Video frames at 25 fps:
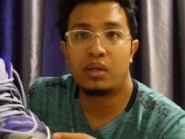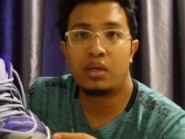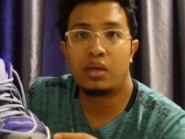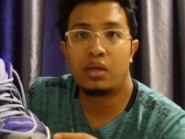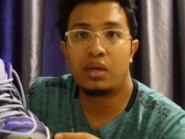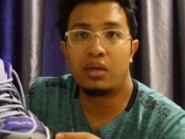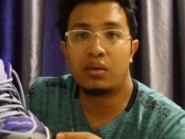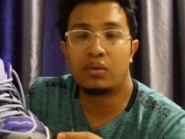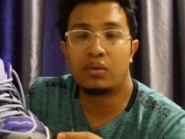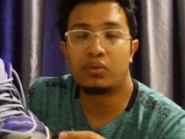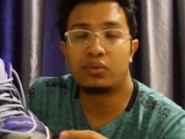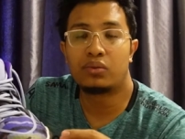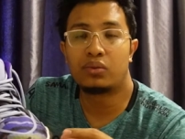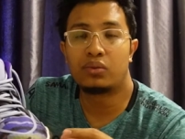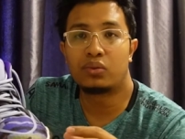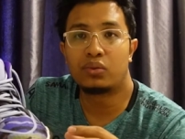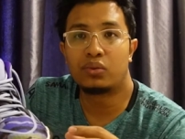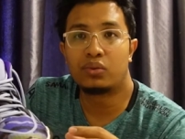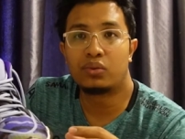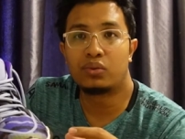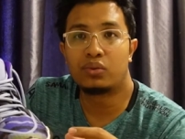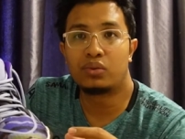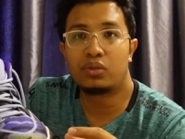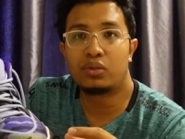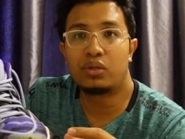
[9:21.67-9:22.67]
and
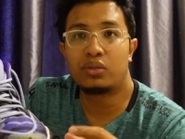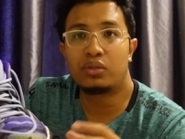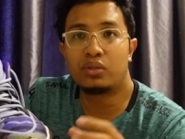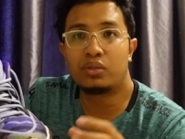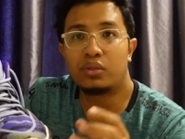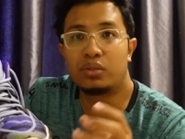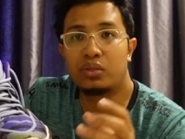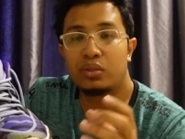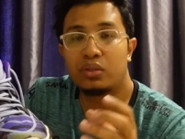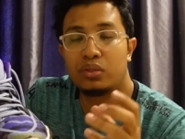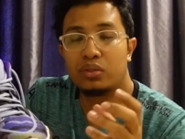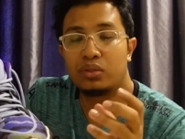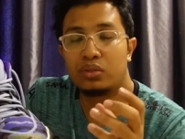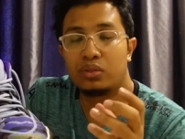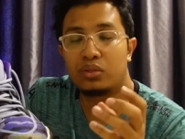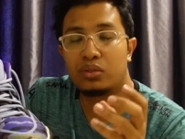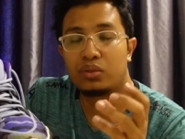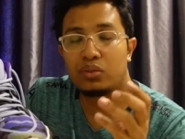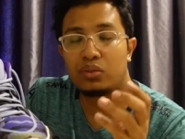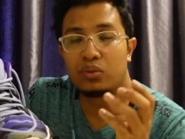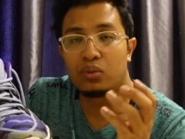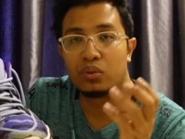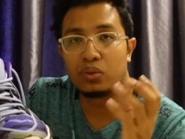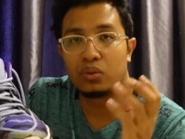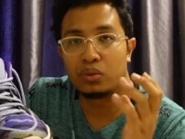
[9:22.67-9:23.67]
also not
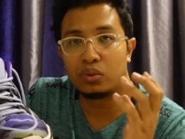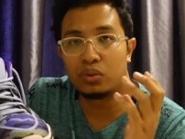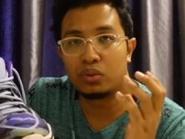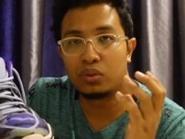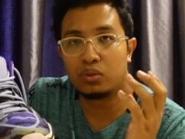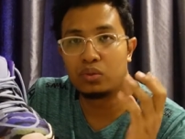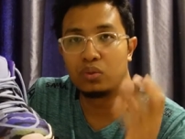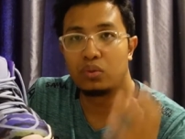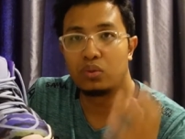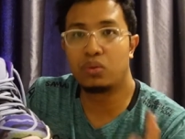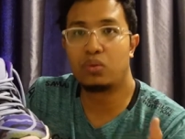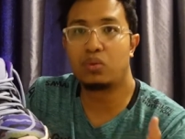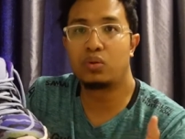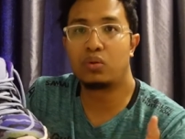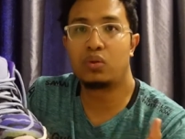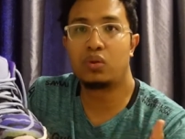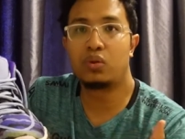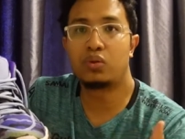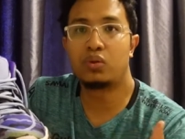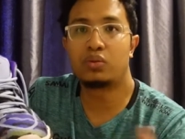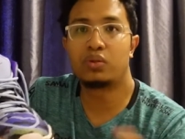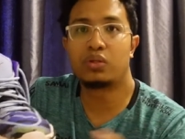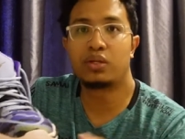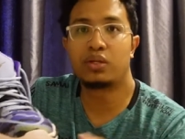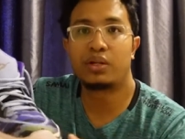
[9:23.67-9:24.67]
too
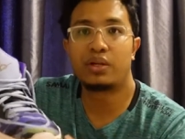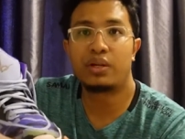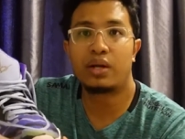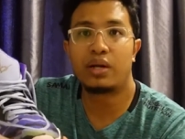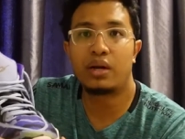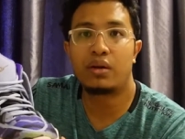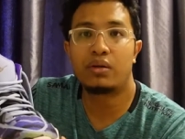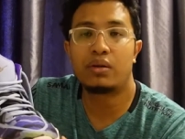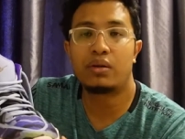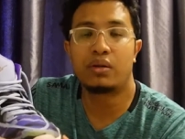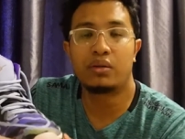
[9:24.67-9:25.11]
low to the ground.